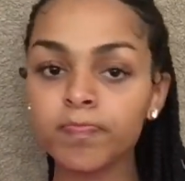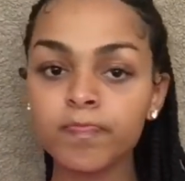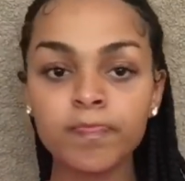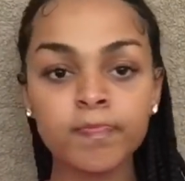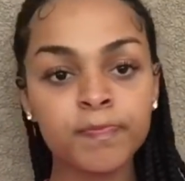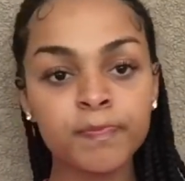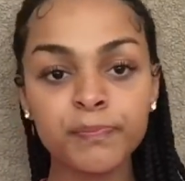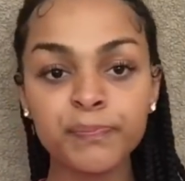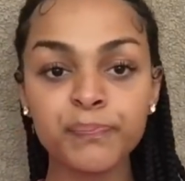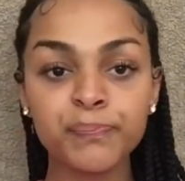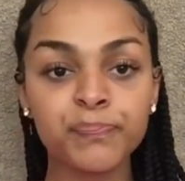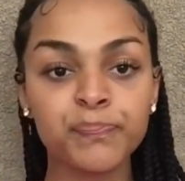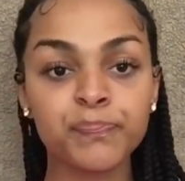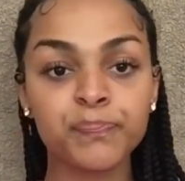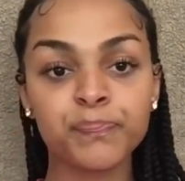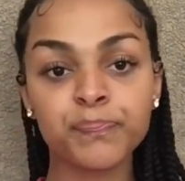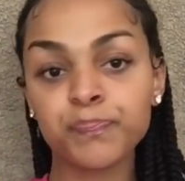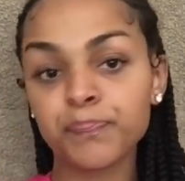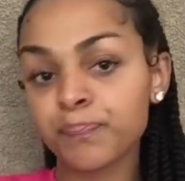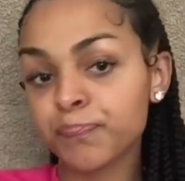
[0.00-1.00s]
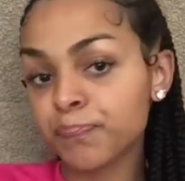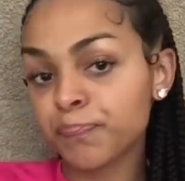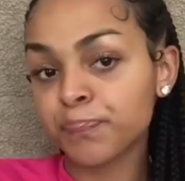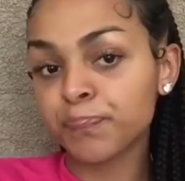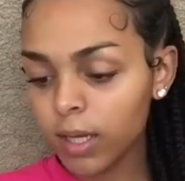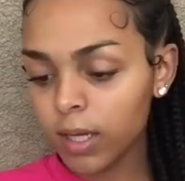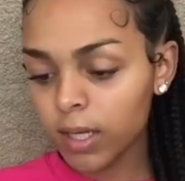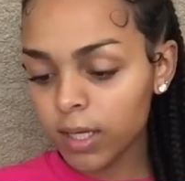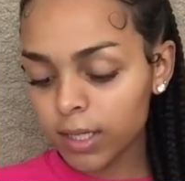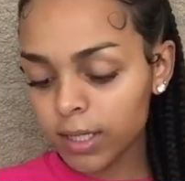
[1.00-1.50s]
Mm,
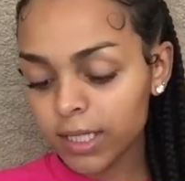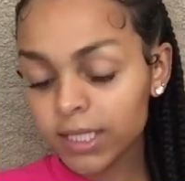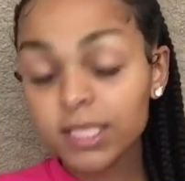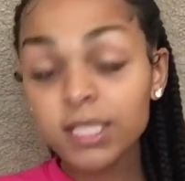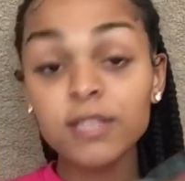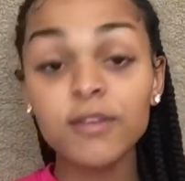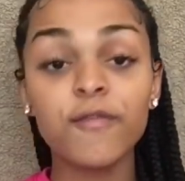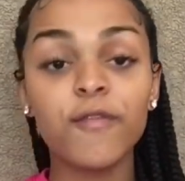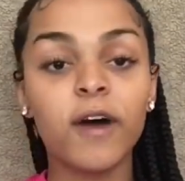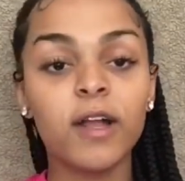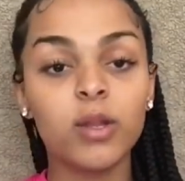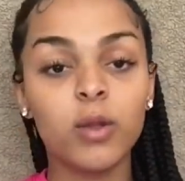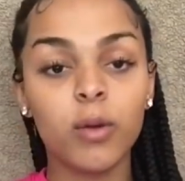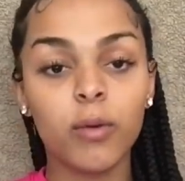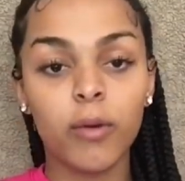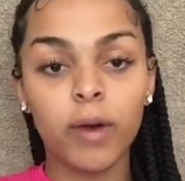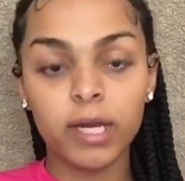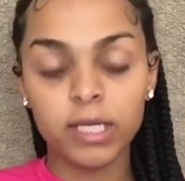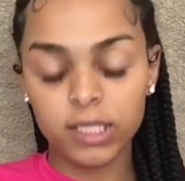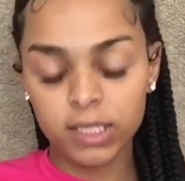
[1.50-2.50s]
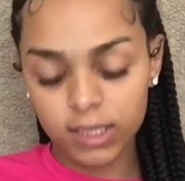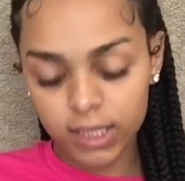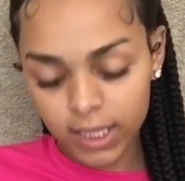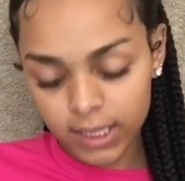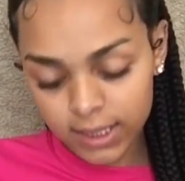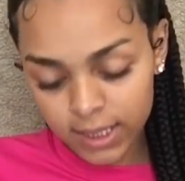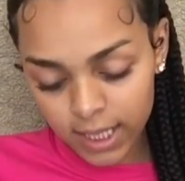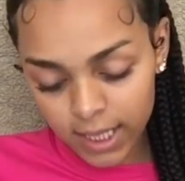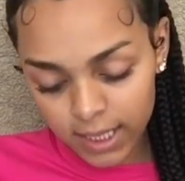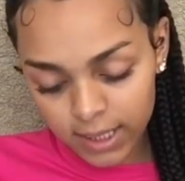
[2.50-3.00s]
this is a follow-up question.
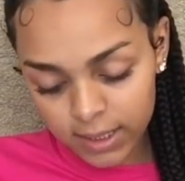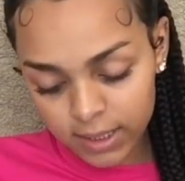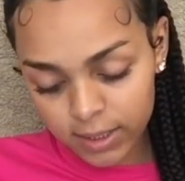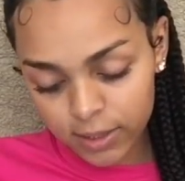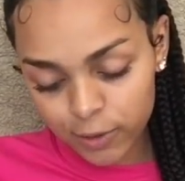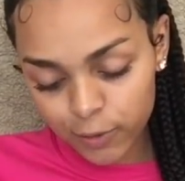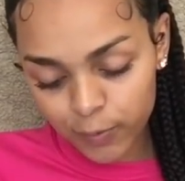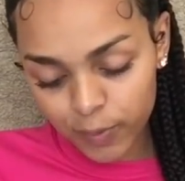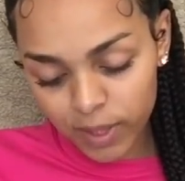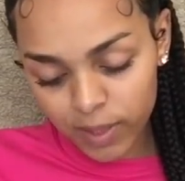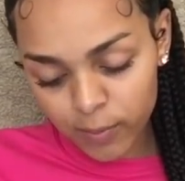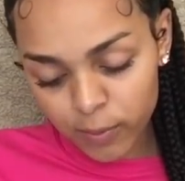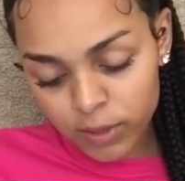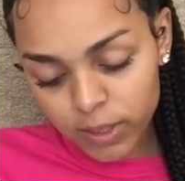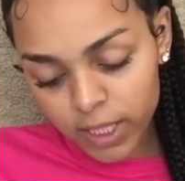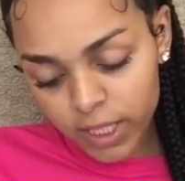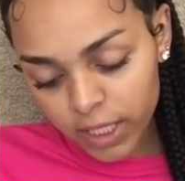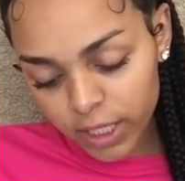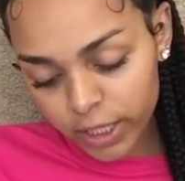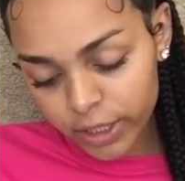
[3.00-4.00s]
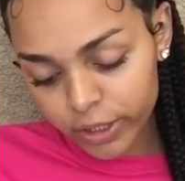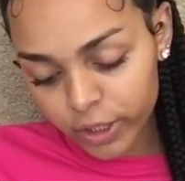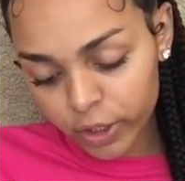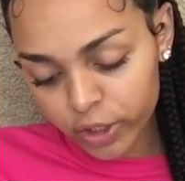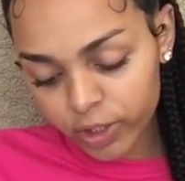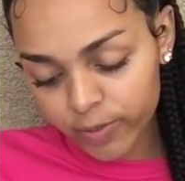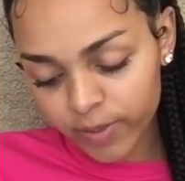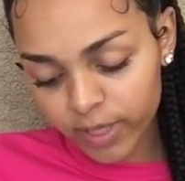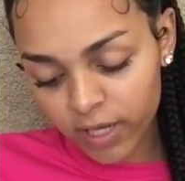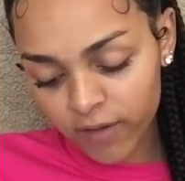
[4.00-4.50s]
It says, do people think you're
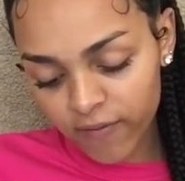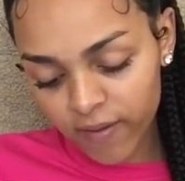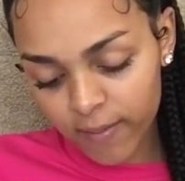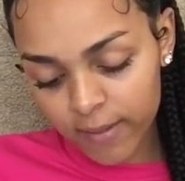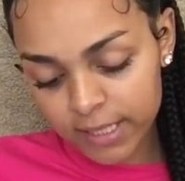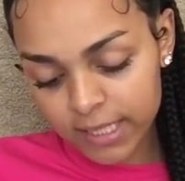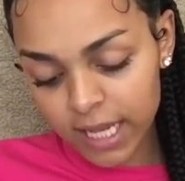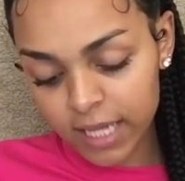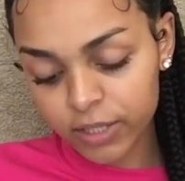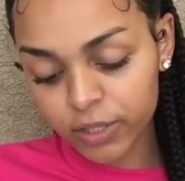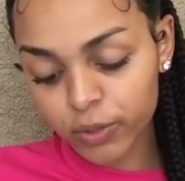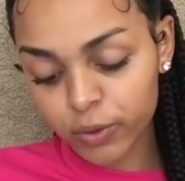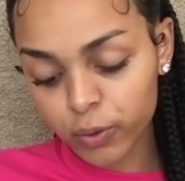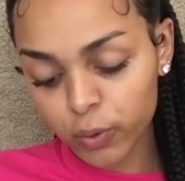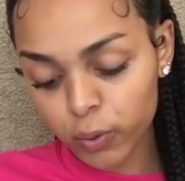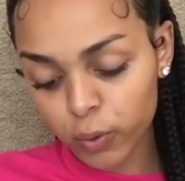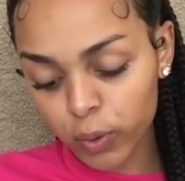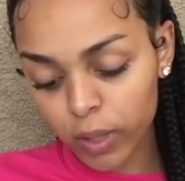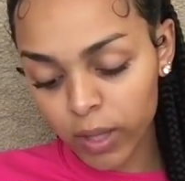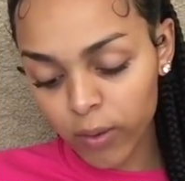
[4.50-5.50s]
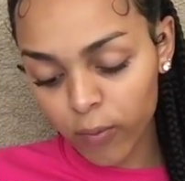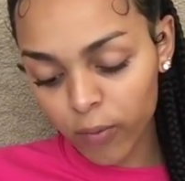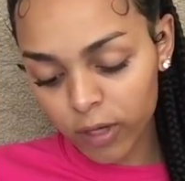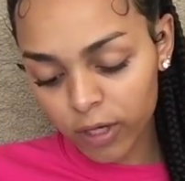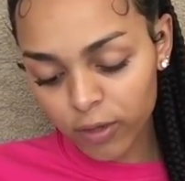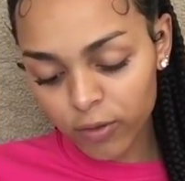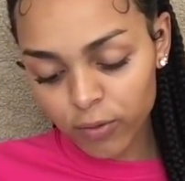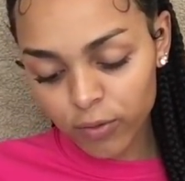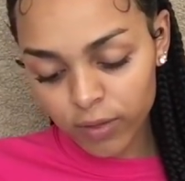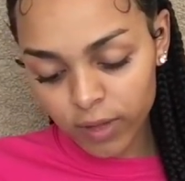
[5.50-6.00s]
social media famous at school and what
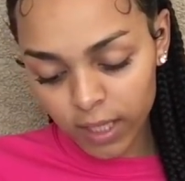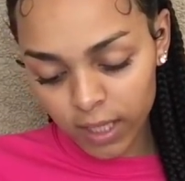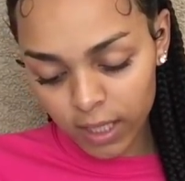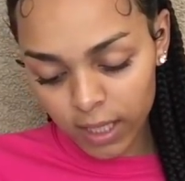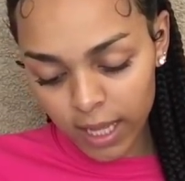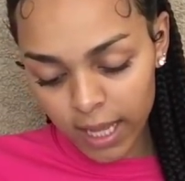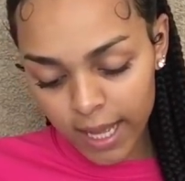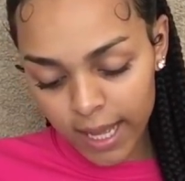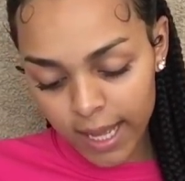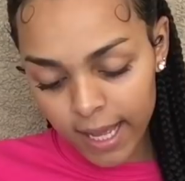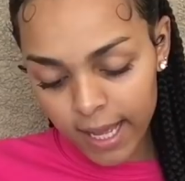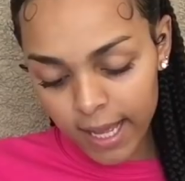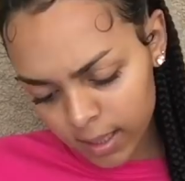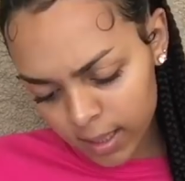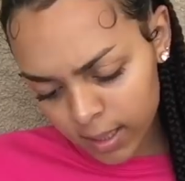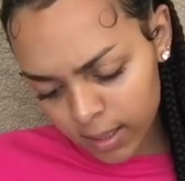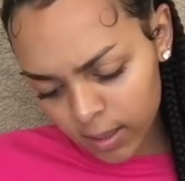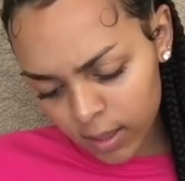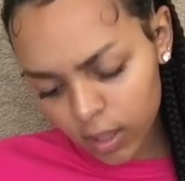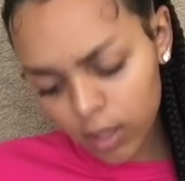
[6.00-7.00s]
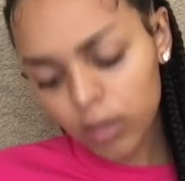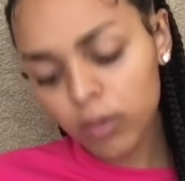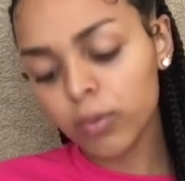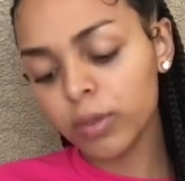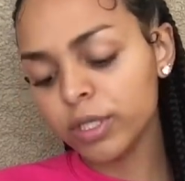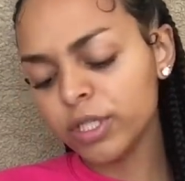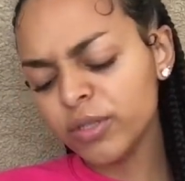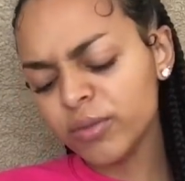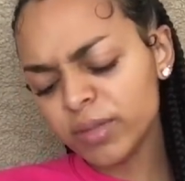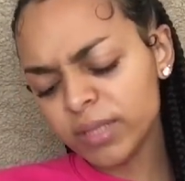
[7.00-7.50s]
do you think
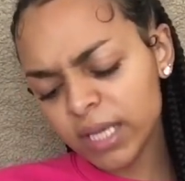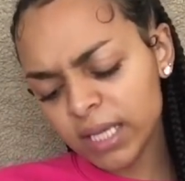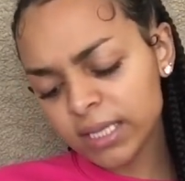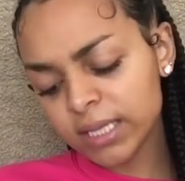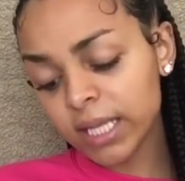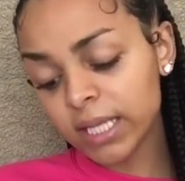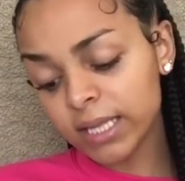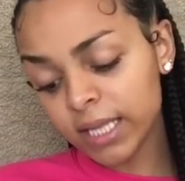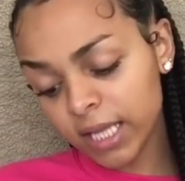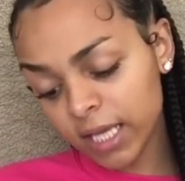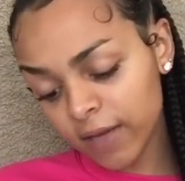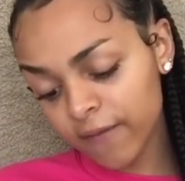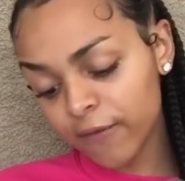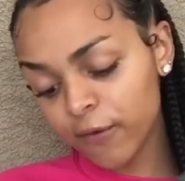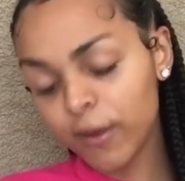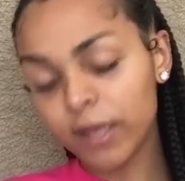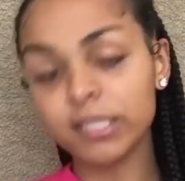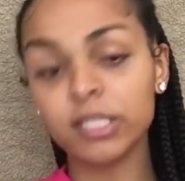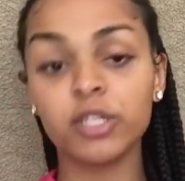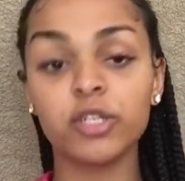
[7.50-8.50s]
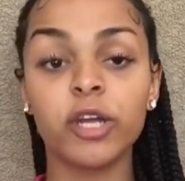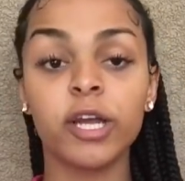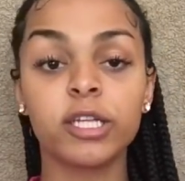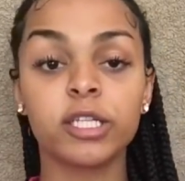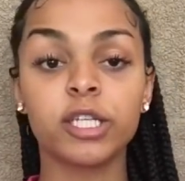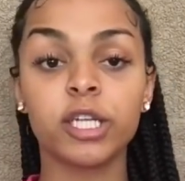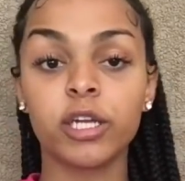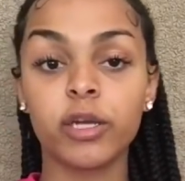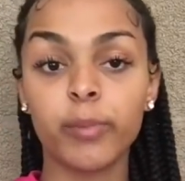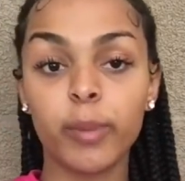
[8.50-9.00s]
what do you think they think of you as a
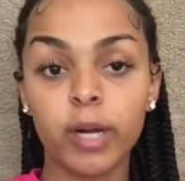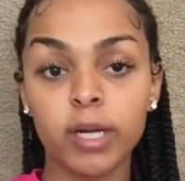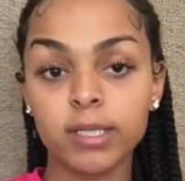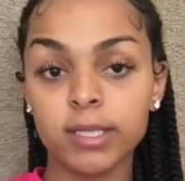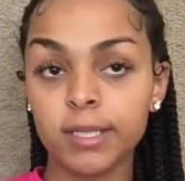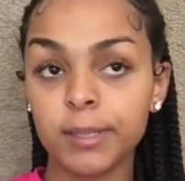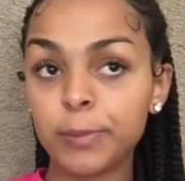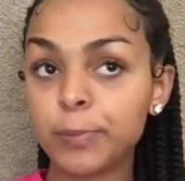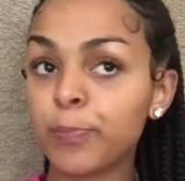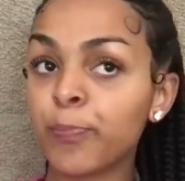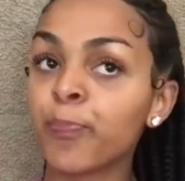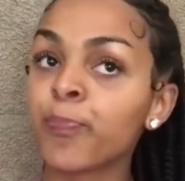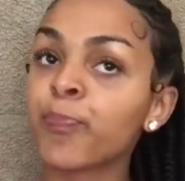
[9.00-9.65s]
transgender person?